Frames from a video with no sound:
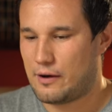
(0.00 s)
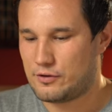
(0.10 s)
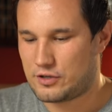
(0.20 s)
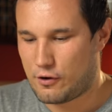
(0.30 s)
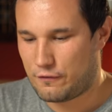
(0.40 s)
I
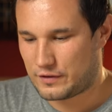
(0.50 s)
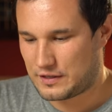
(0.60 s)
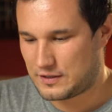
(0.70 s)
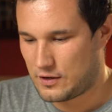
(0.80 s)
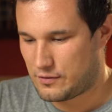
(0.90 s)
would go for
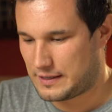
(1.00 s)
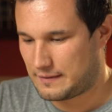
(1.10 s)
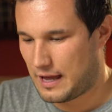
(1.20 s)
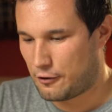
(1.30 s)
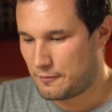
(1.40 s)
the
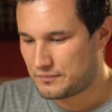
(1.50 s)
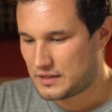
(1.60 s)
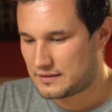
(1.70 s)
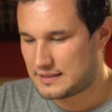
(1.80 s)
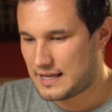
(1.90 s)
Sony. Now,
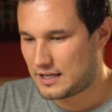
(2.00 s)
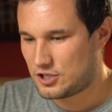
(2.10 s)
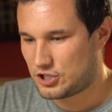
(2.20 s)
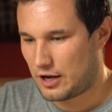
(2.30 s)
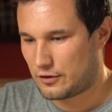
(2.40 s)
the
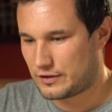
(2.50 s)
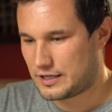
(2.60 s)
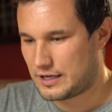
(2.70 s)
second shot over